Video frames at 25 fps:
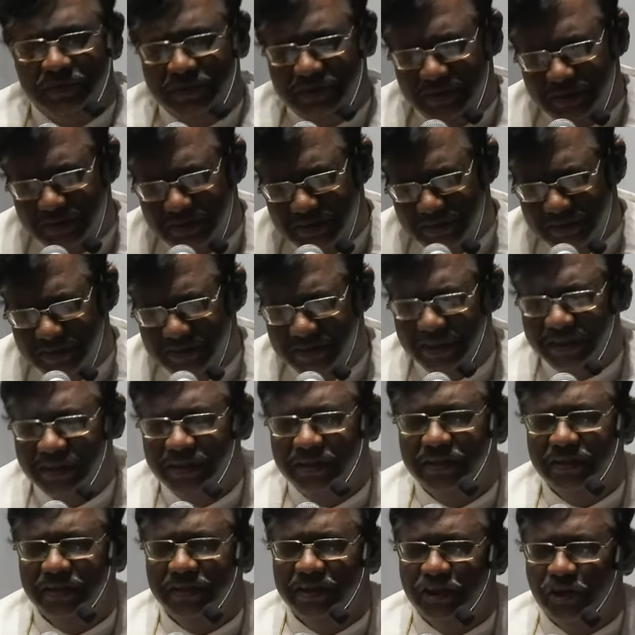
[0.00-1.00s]
Just
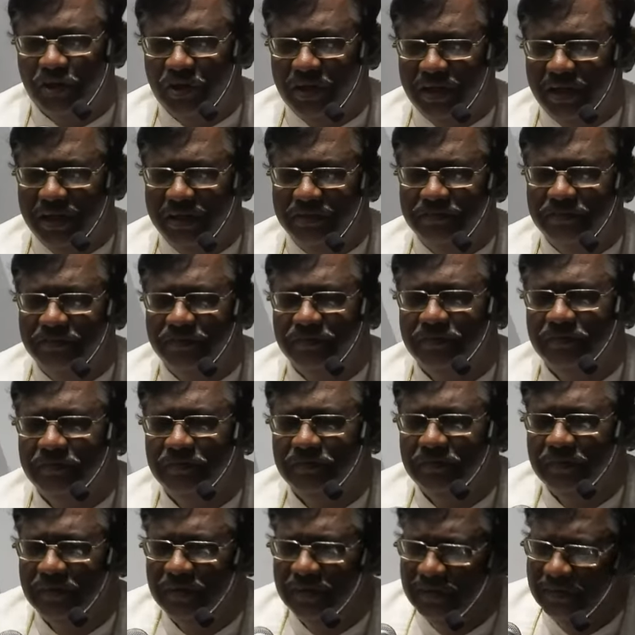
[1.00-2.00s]
think in your life
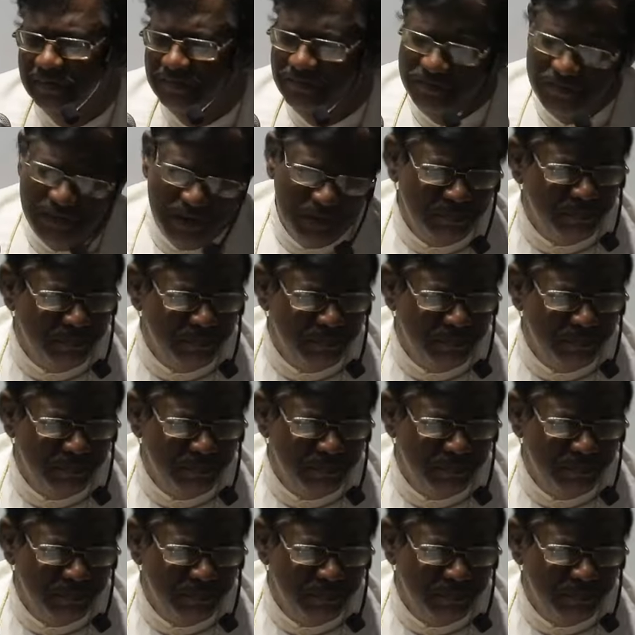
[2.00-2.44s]
we